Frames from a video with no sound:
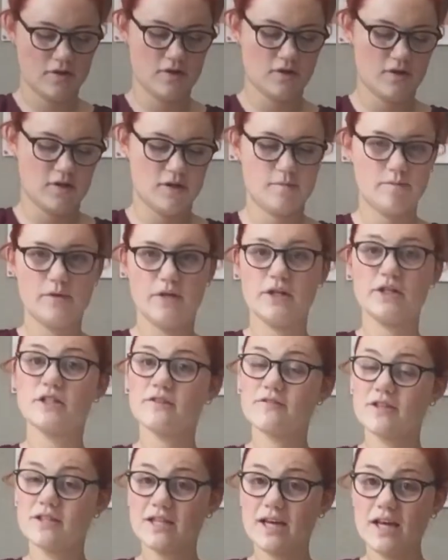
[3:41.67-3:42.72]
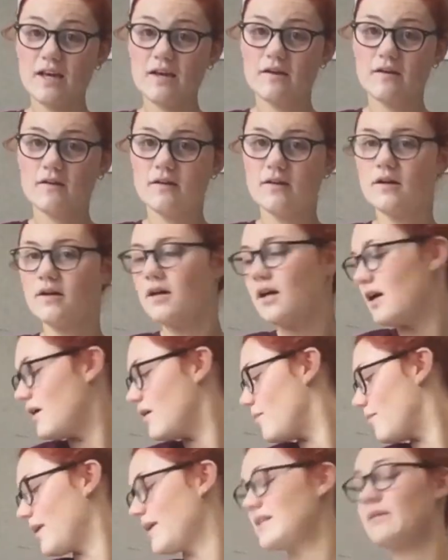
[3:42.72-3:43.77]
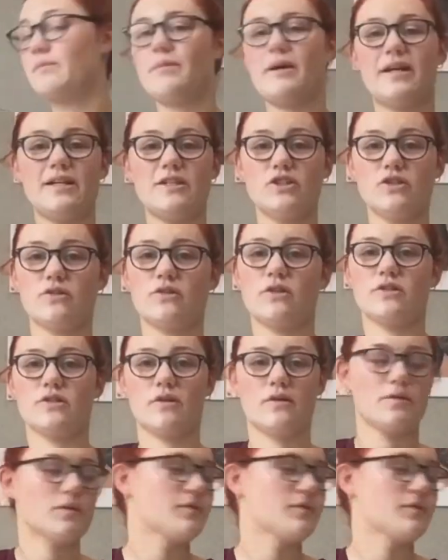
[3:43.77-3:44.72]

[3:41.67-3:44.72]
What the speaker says: splurge of the day. But I didn't buy any chocolate, so that was